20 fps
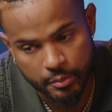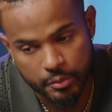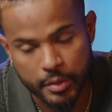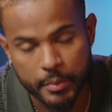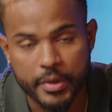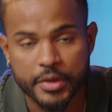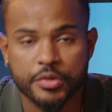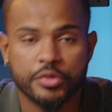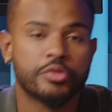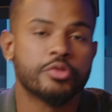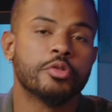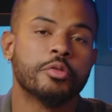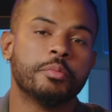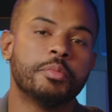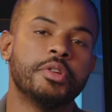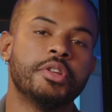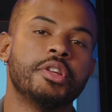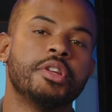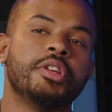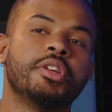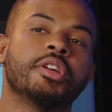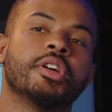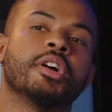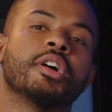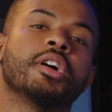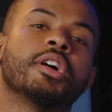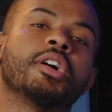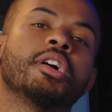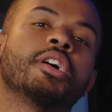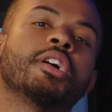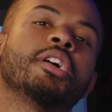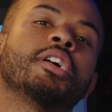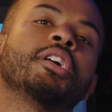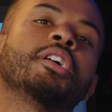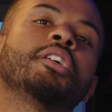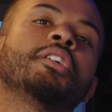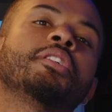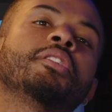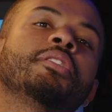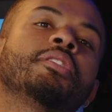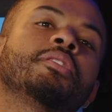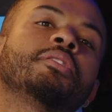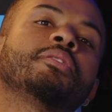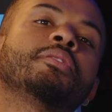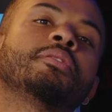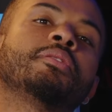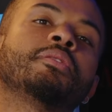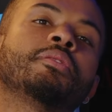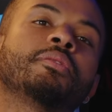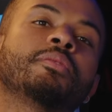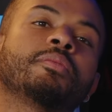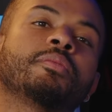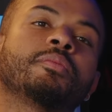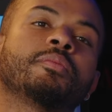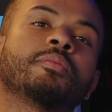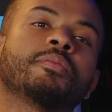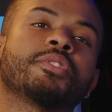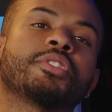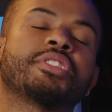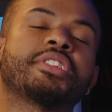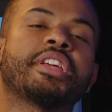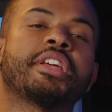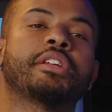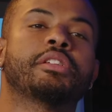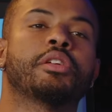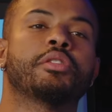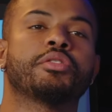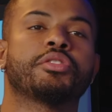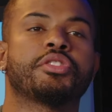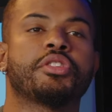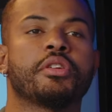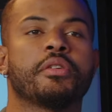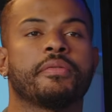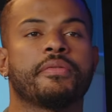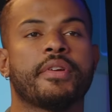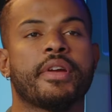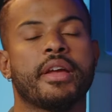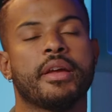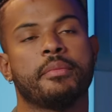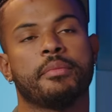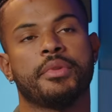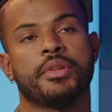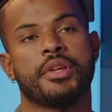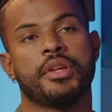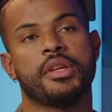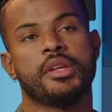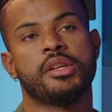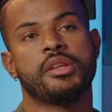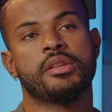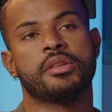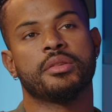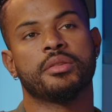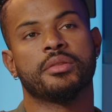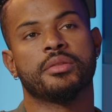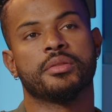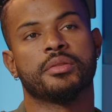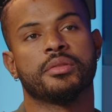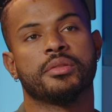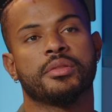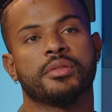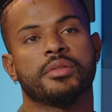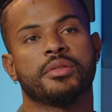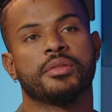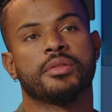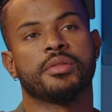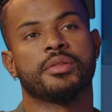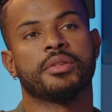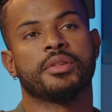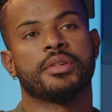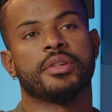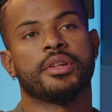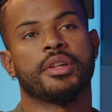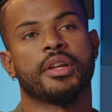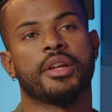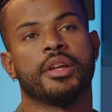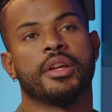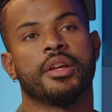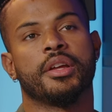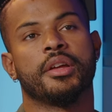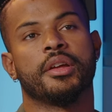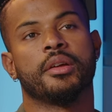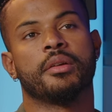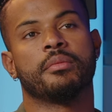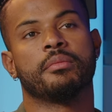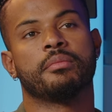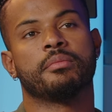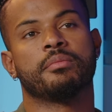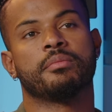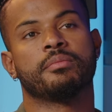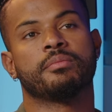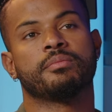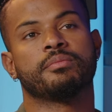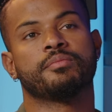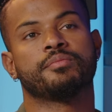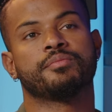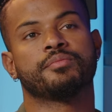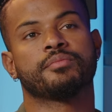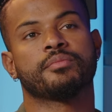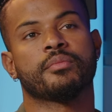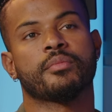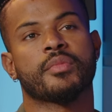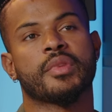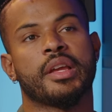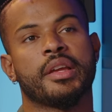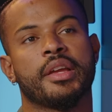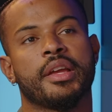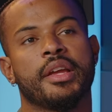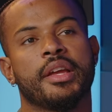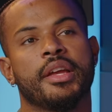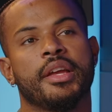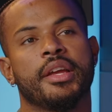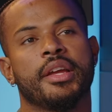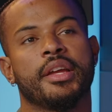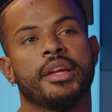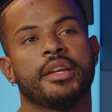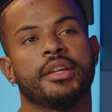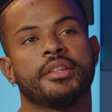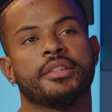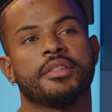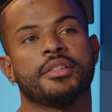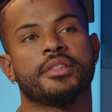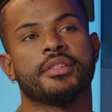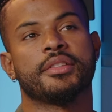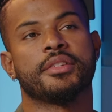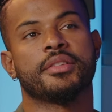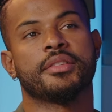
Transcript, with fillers: My message would be uh, stay close to your family um, and.